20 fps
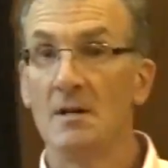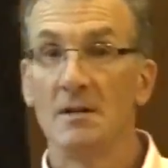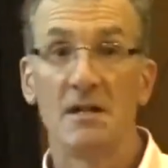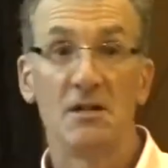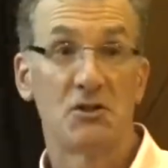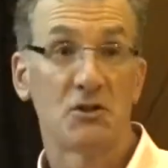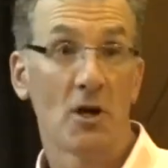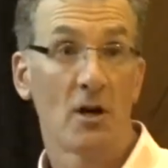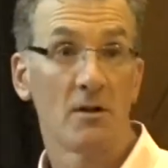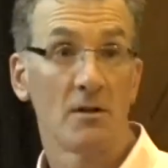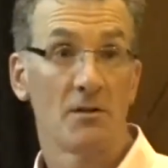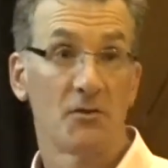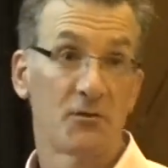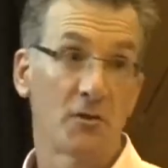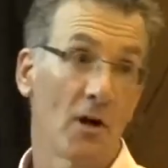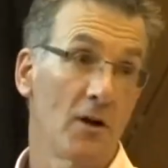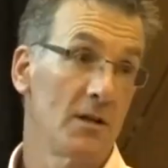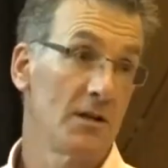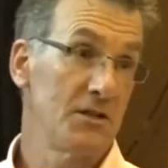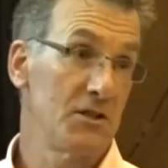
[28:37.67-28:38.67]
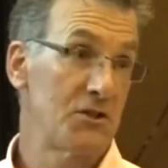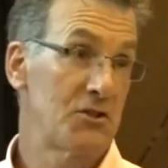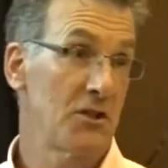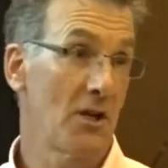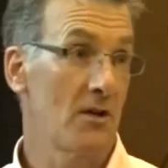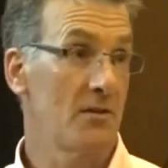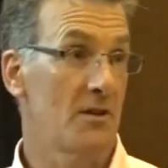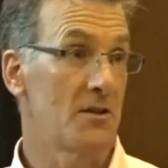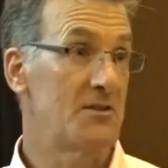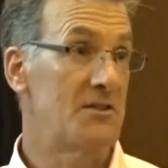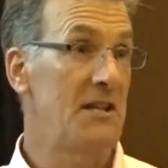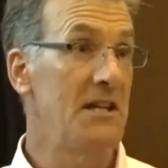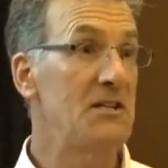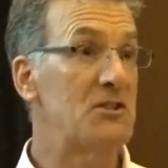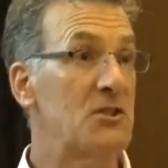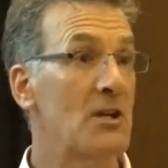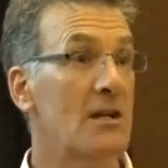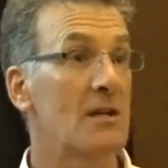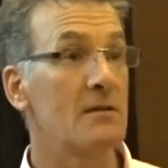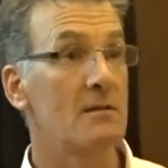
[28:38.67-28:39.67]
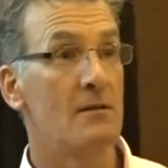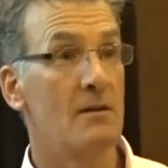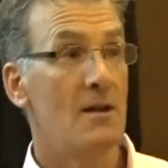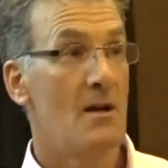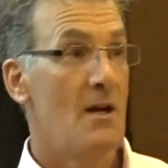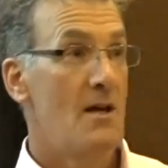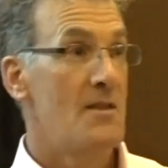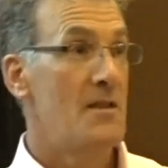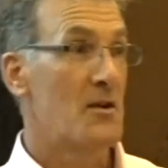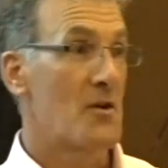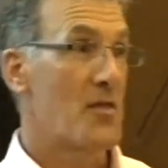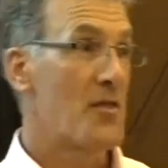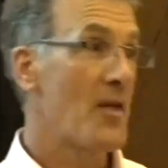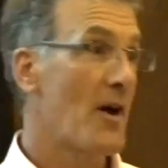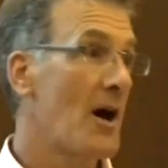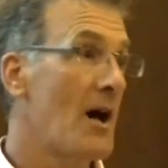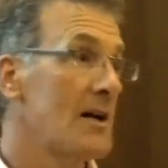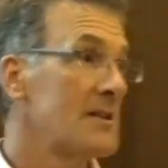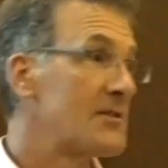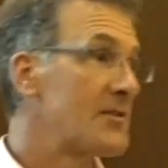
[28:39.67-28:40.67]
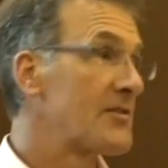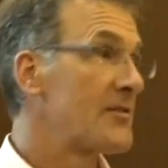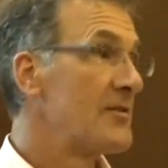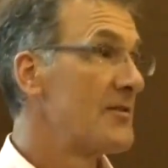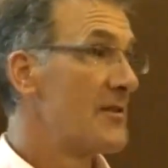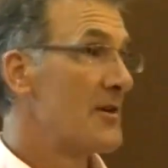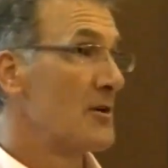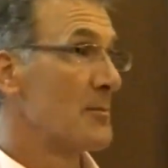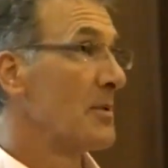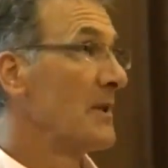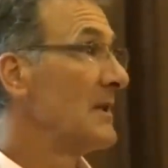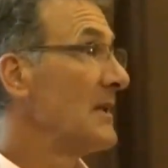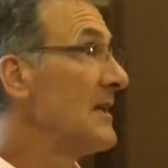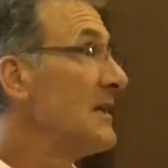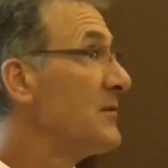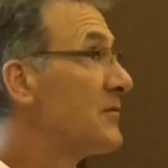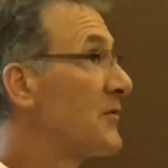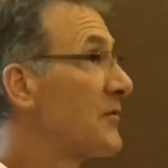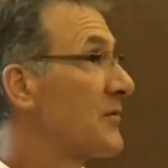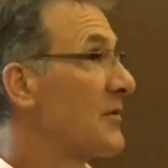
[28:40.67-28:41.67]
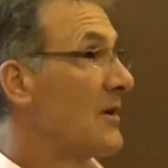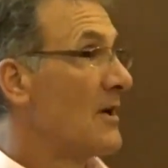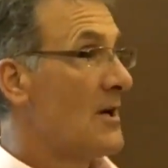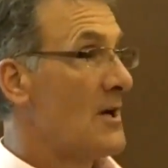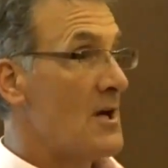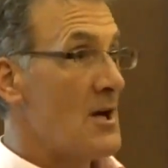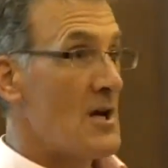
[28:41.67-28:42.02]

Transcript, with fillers: They started to share their teaching, their thoughts, their beliefs,